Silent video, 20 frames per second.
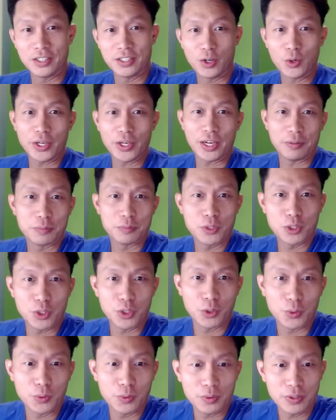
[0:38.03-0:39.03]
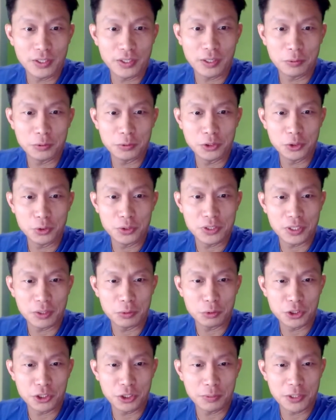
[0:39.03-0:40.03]
Okay. So what I will do is I will
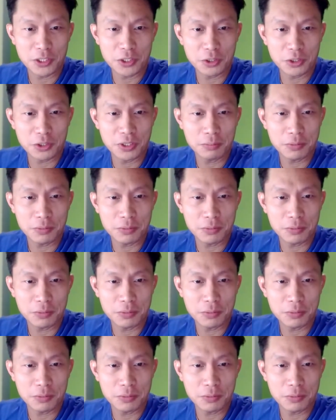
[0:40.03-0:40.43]
share my screen